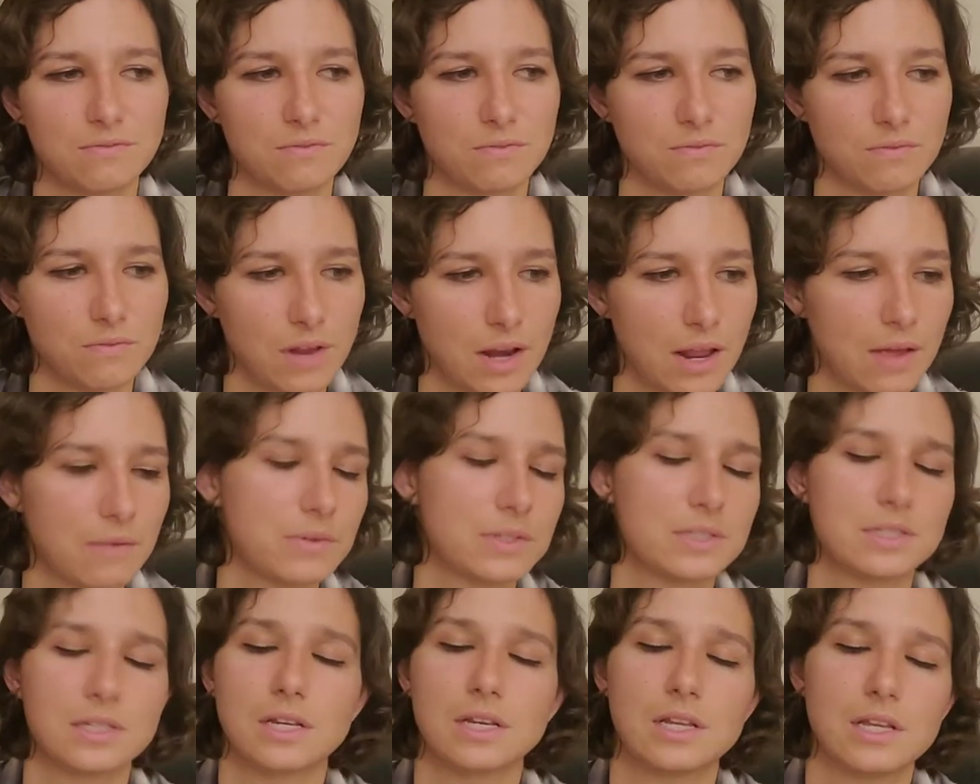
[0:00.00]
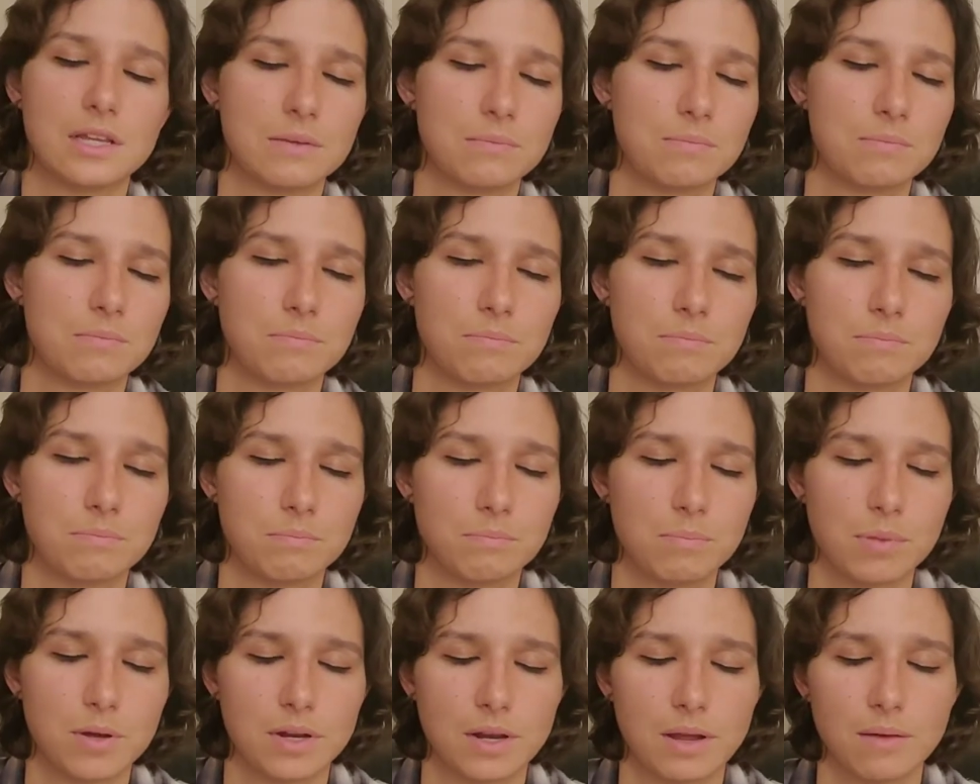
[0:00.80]
what I was going to
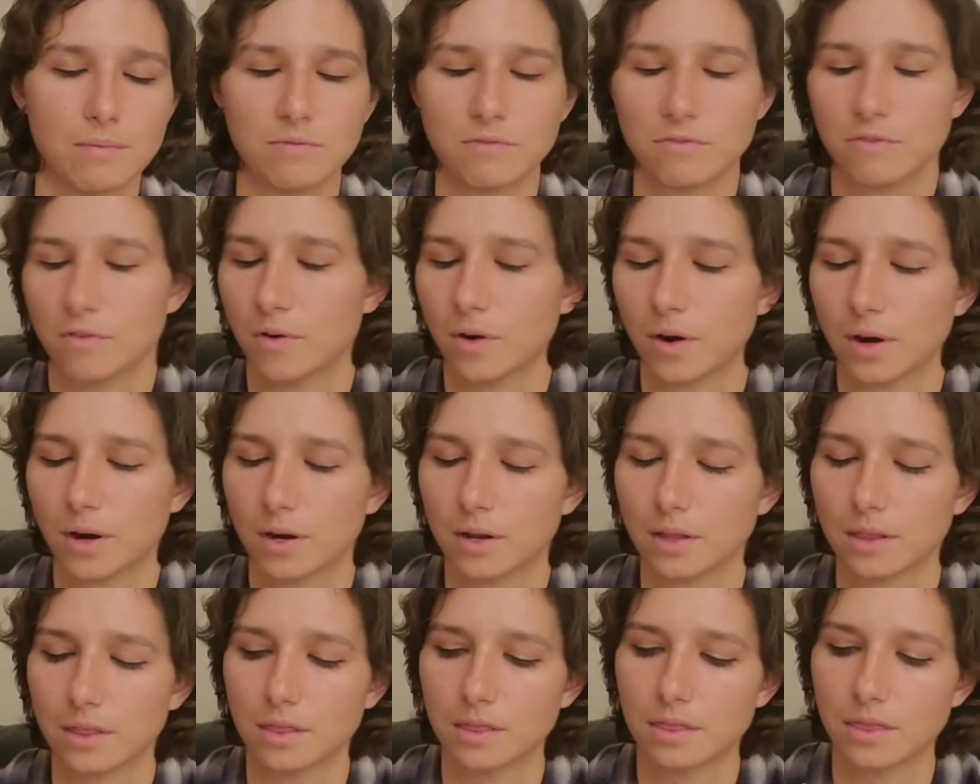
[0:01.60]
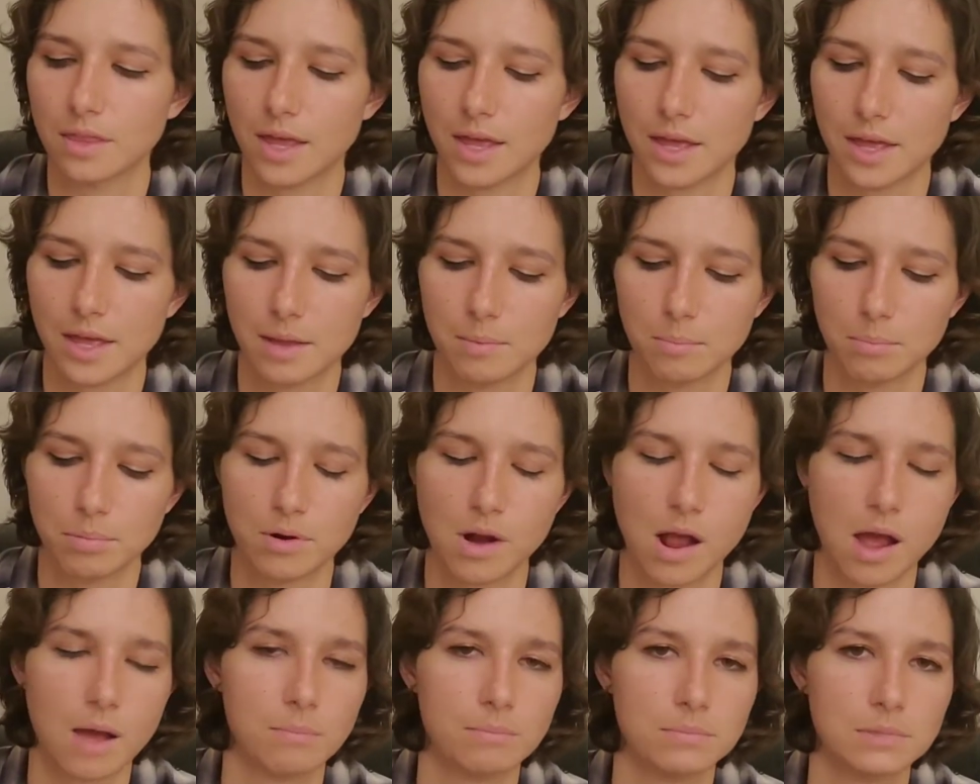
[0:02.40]
put up for the
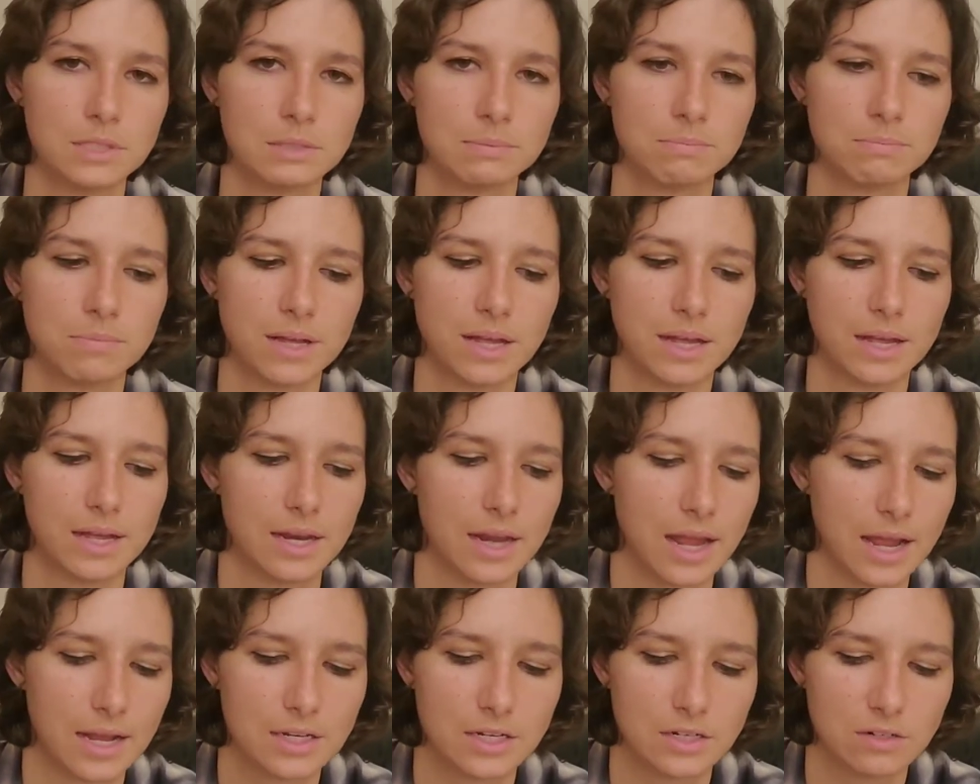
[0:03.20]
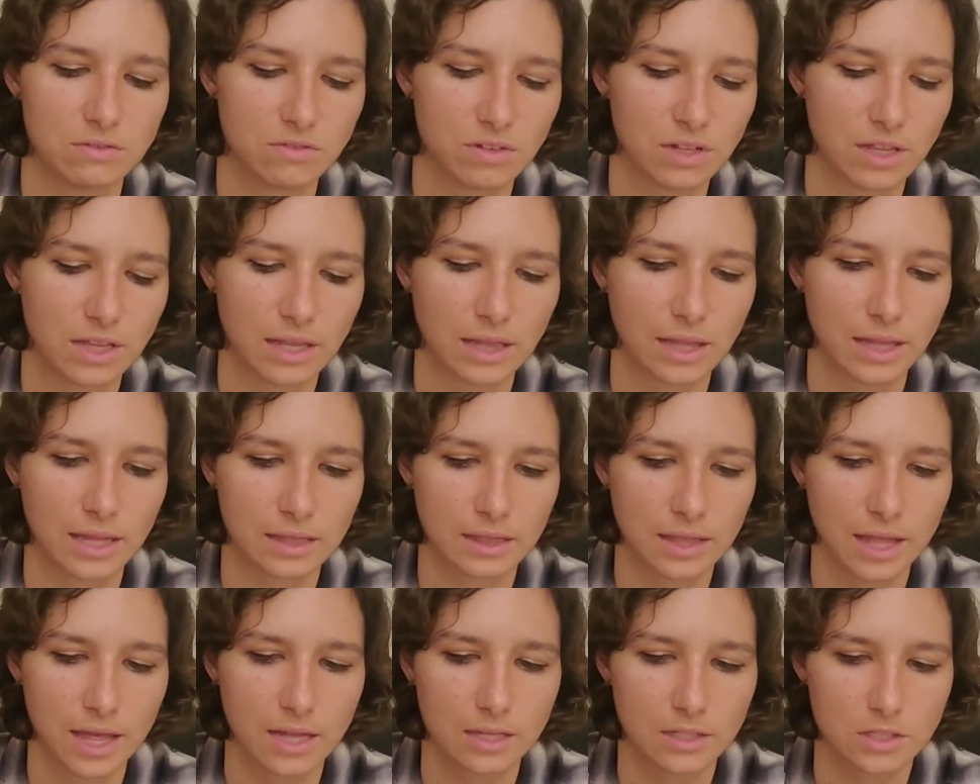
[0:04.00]
prompt, but I didn't really like
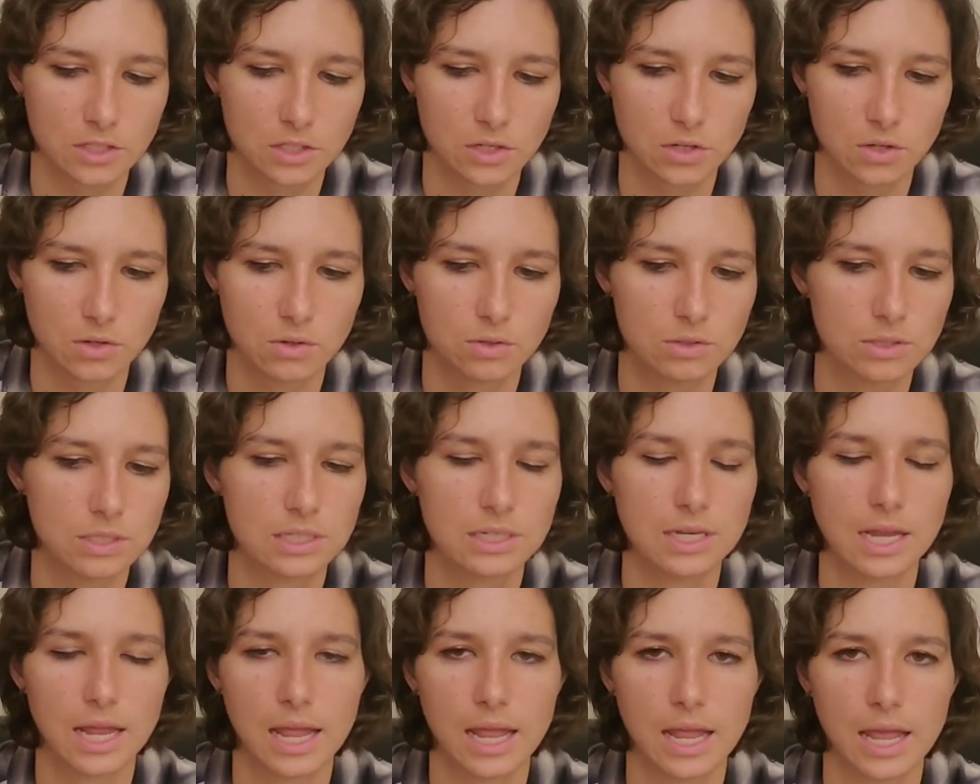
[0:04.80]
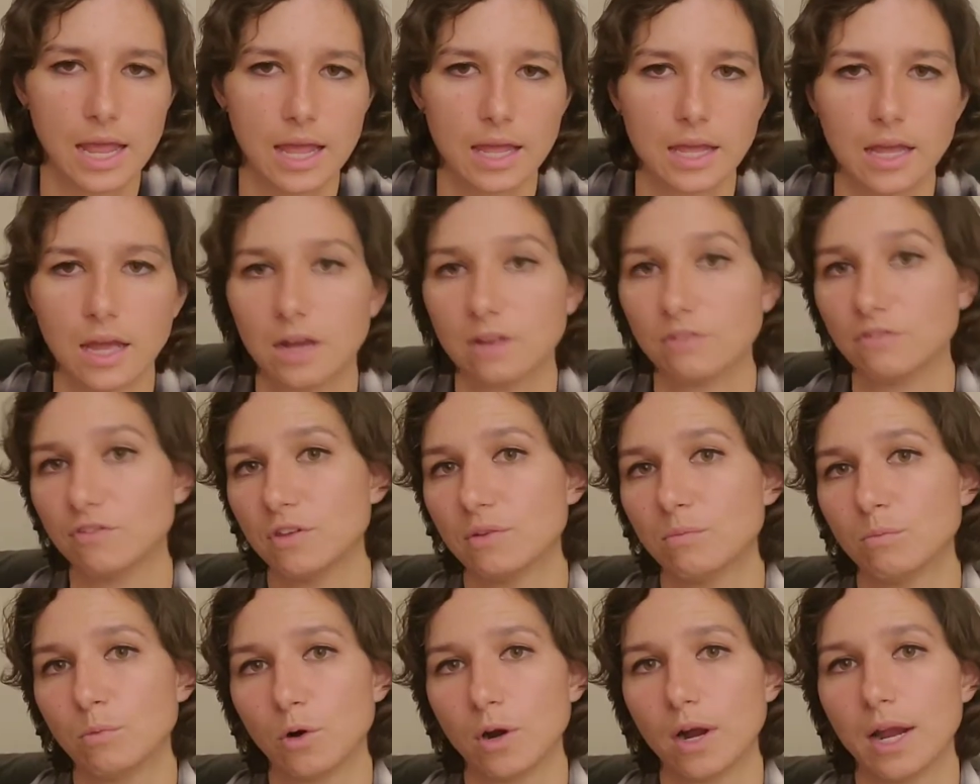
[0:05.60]
that. So today I got a few
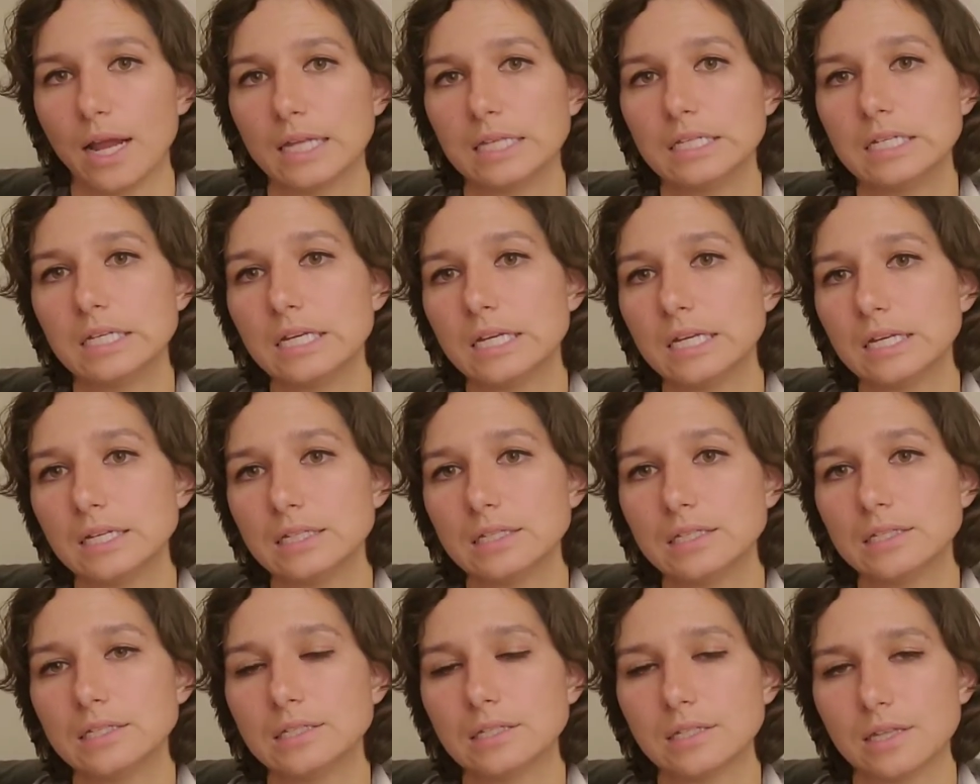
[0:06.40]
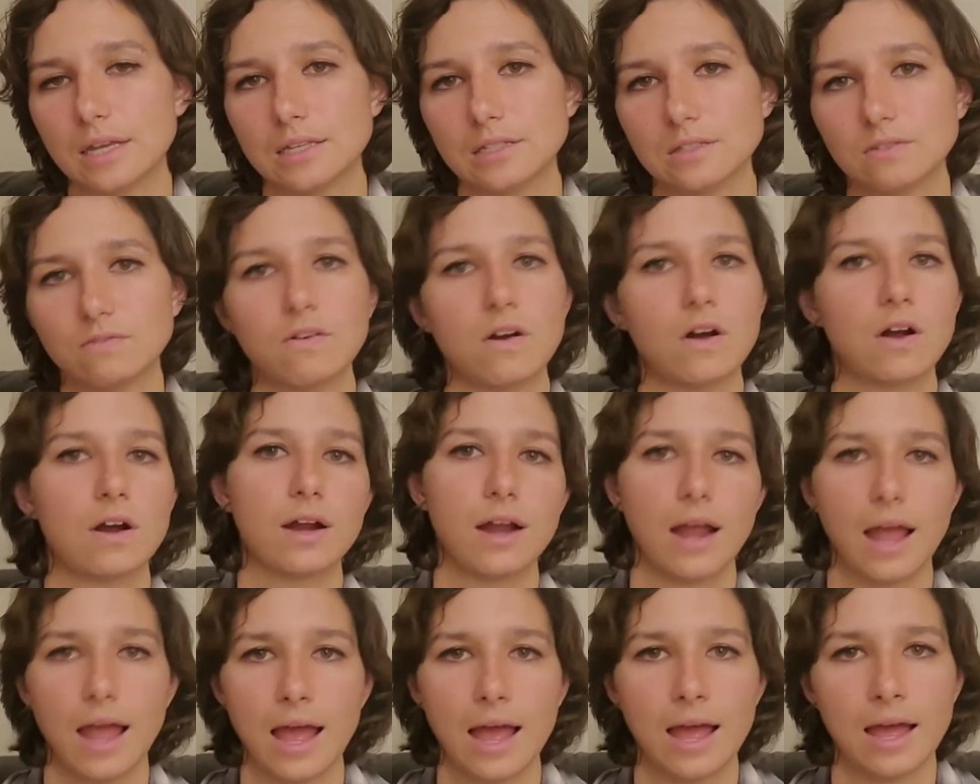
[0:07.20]
more ideas as
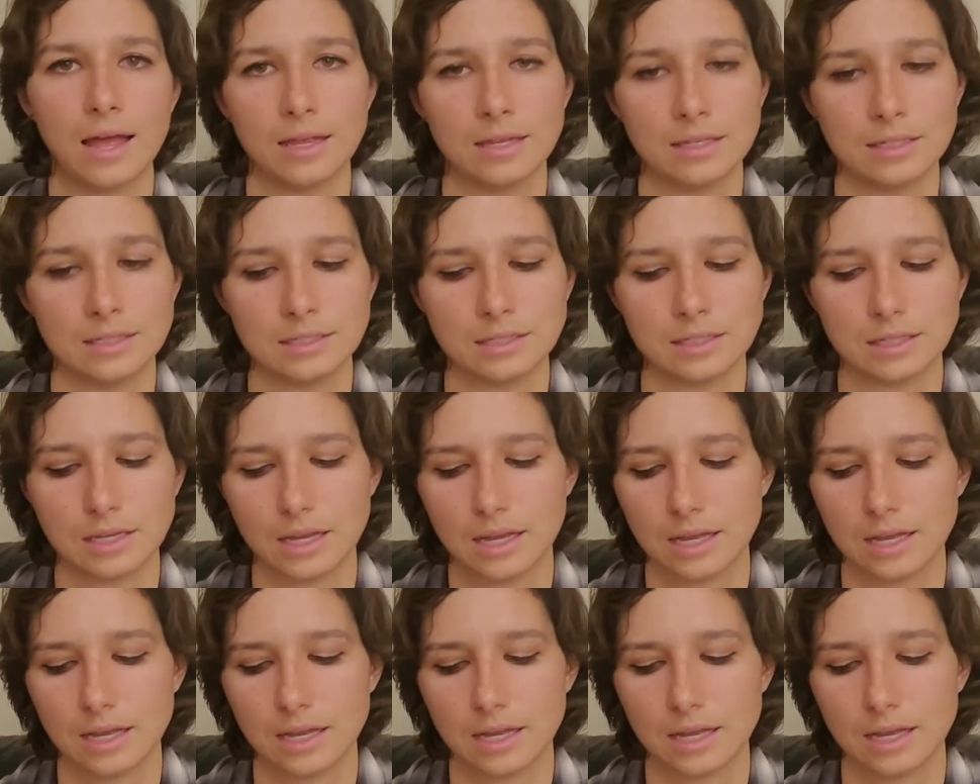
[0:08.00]
far as